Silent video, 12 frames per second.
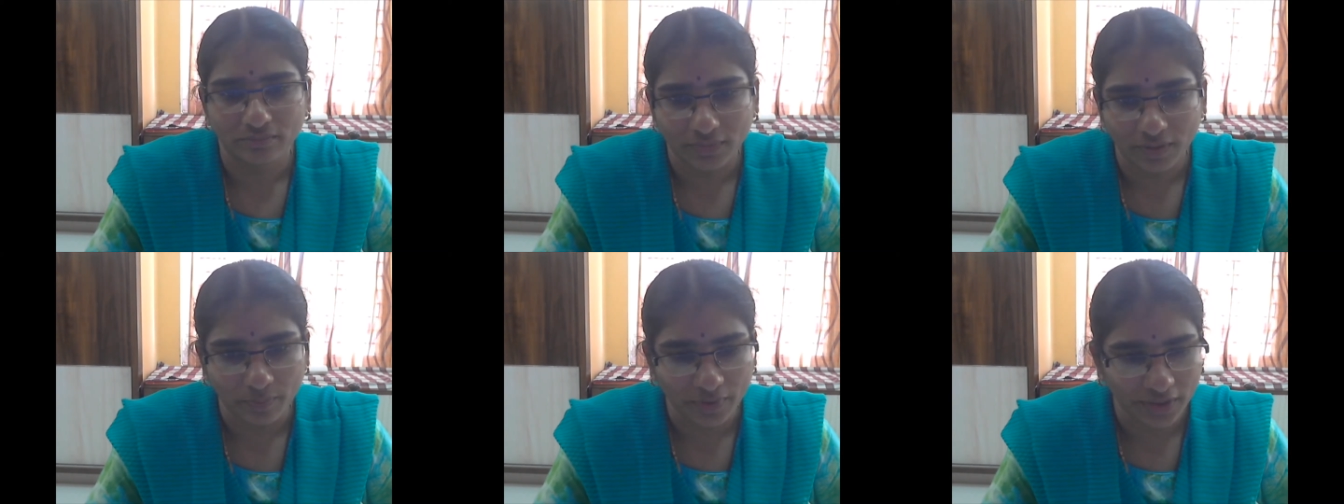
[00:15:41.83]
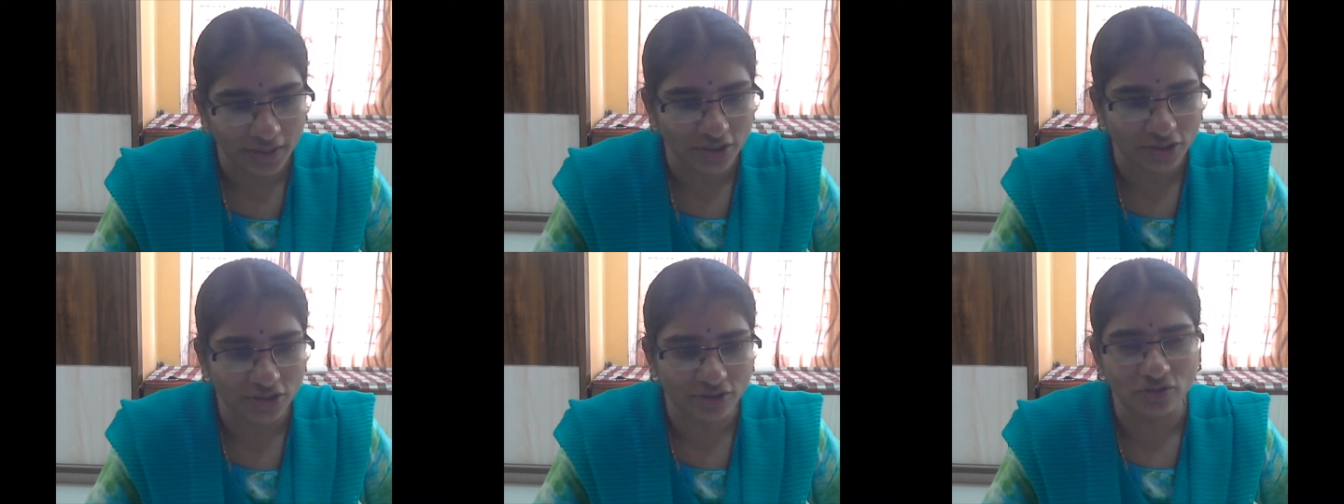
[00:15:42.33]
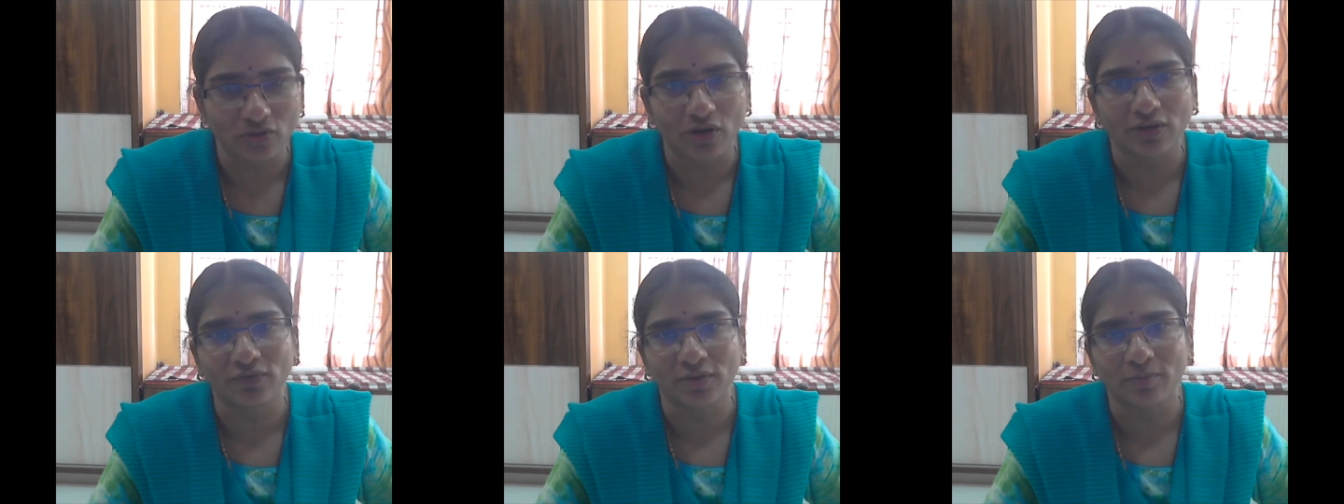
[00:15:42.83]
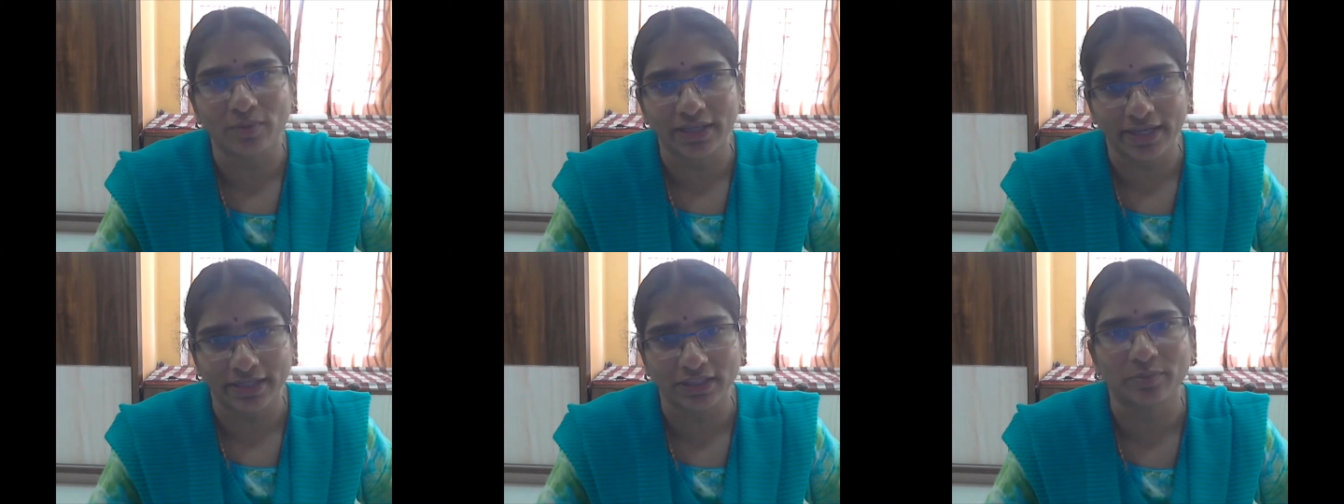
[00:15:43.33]
implications not
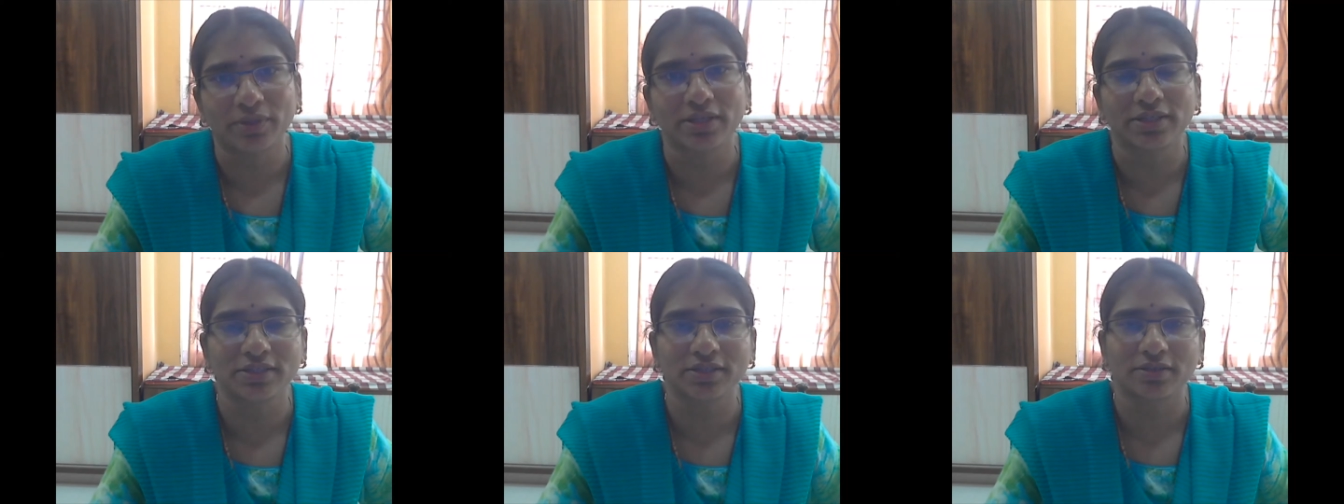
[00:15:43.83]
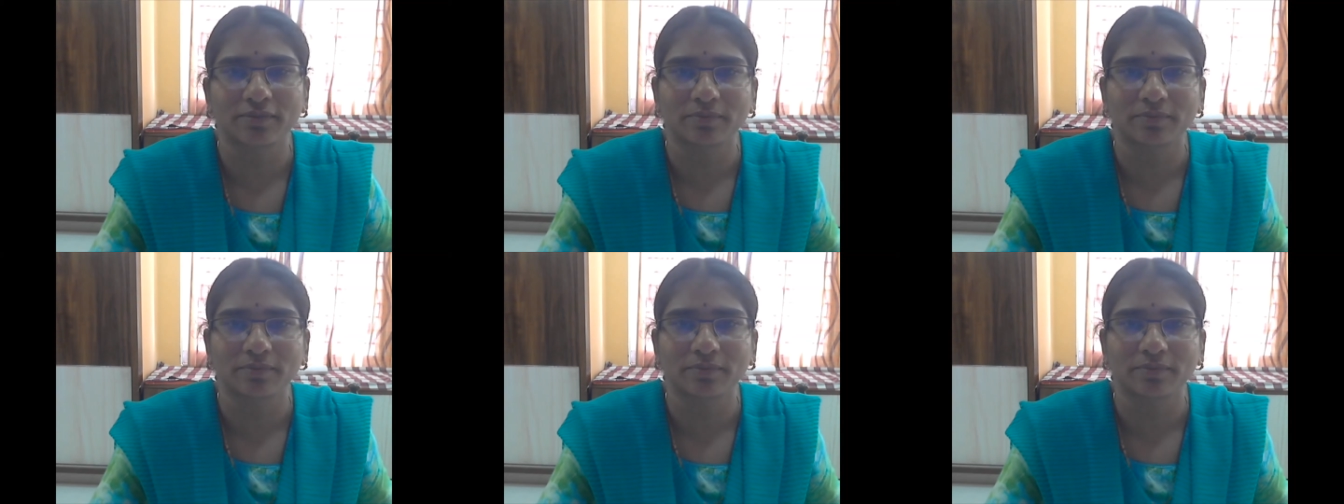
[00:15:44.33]
verbally expressed.